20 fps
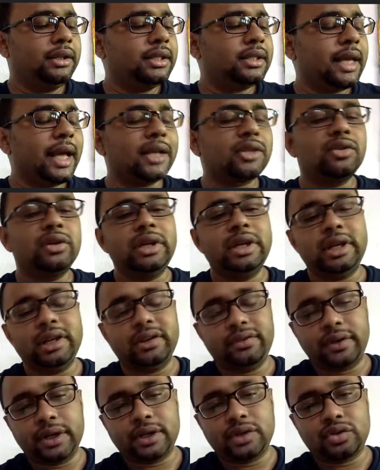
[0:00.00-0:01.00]
This actually
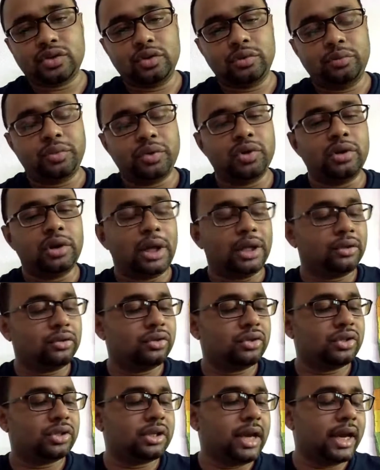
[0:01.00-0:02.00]
refers to Bruno
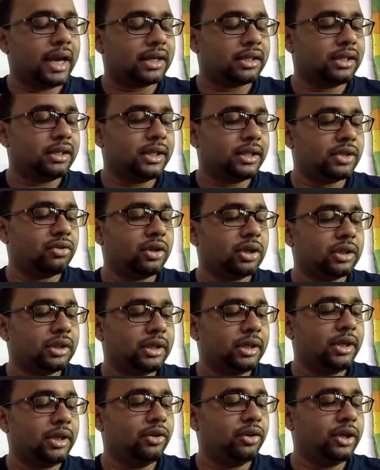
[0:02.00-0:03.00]
Latour's actor network
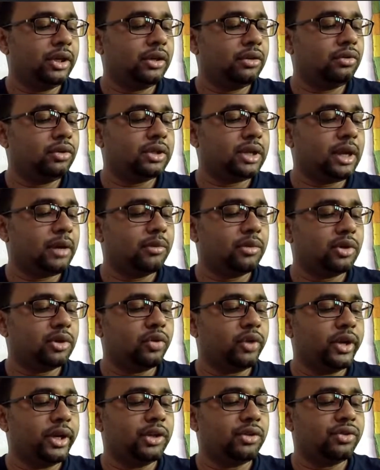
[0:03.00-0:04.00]
theory, which I'm
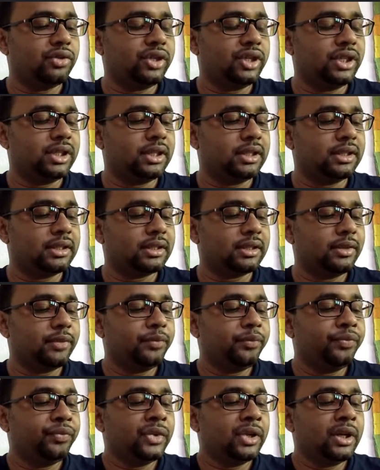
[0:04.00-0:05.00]
not going into details.
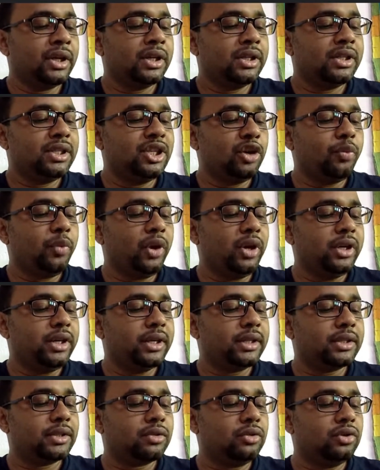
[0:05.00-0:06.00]

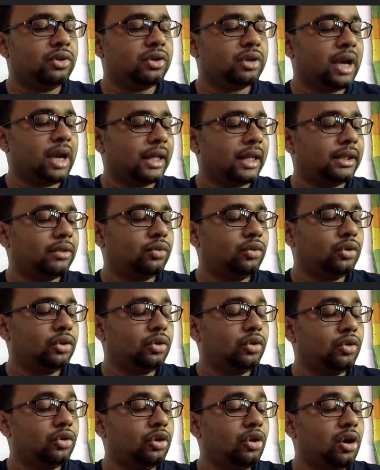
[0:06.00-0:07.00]
Geopolitics
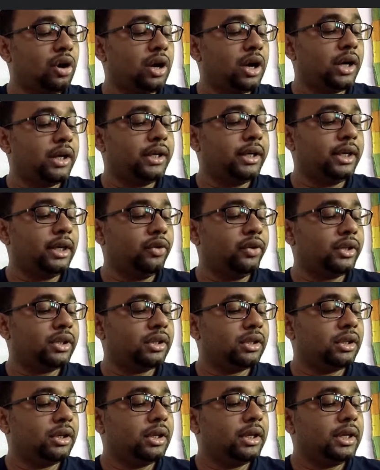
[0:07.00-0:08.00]
would no longer deal
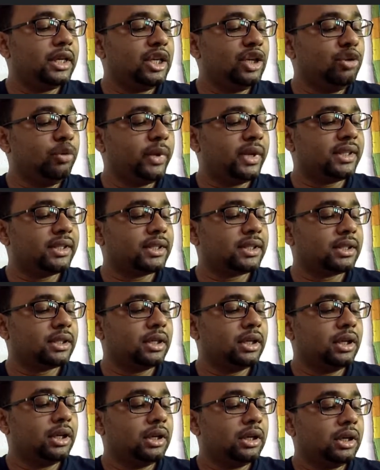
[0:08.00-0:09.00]
with
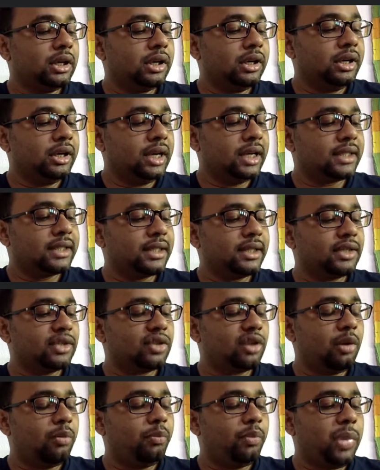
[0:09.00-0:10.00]
humans'
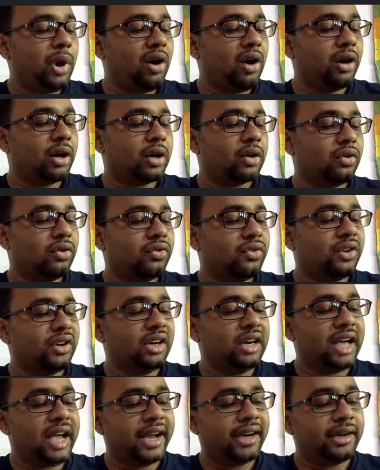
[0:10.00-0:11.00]
relations of power
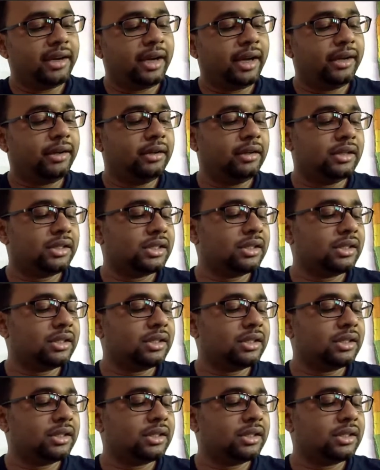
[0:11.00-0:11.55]
over land and